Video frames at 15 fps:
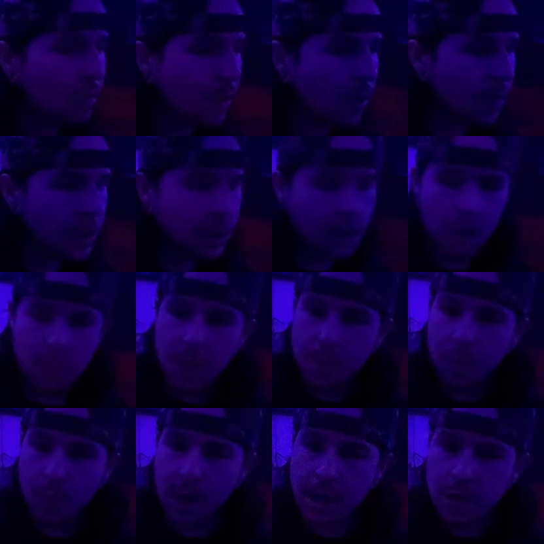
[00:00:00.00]
This could be
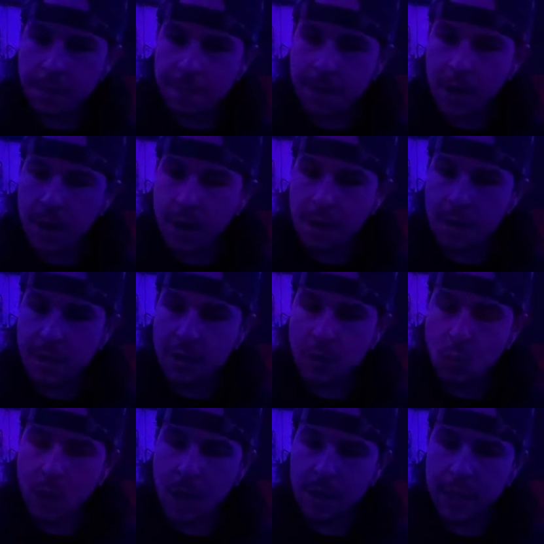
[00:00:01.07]
parental figures
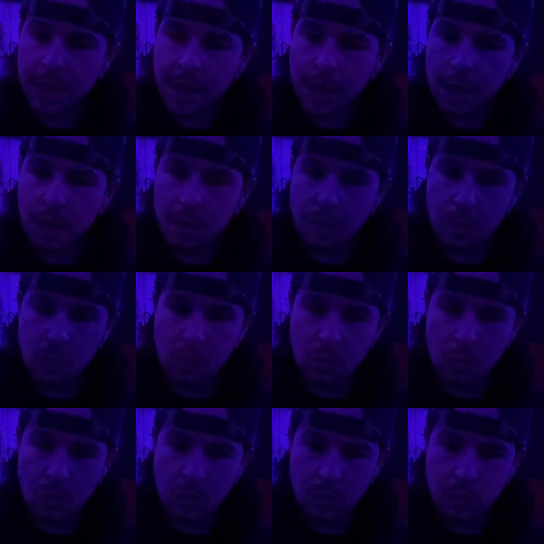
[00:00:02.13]
as well in here,
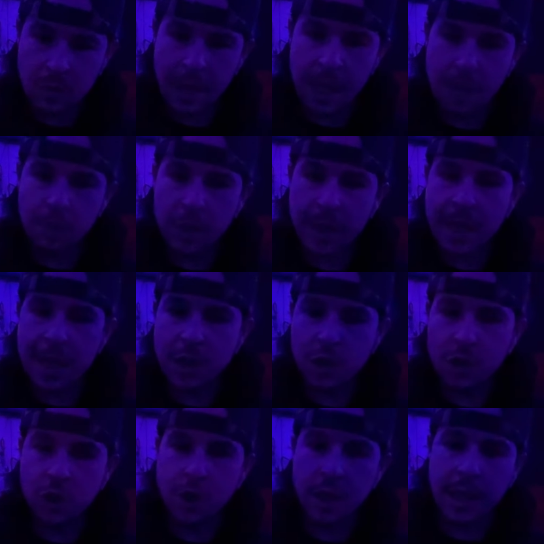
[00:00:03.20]
because I am looking at
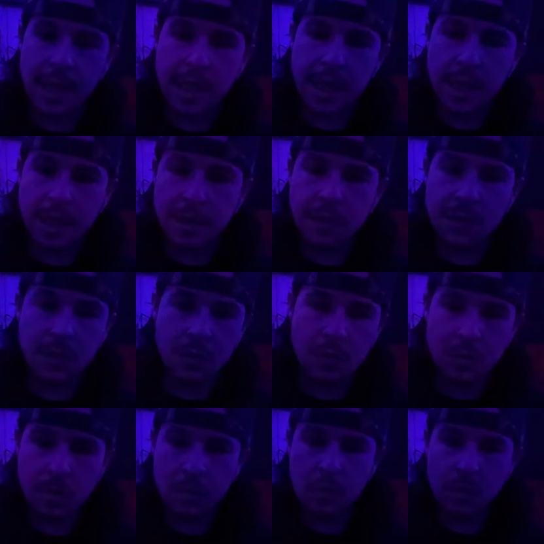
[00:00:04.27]
children and kids.
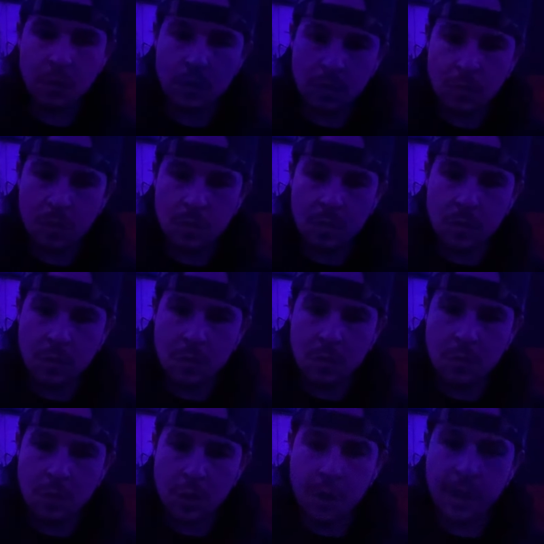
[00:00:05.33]

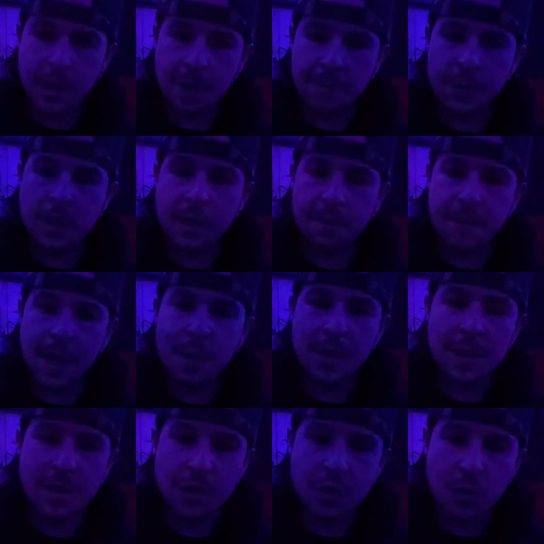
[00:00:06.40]
There definitely is a
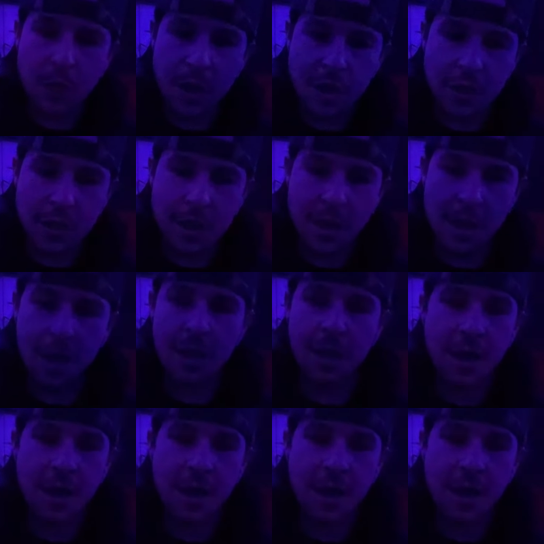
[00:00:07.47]
family situation.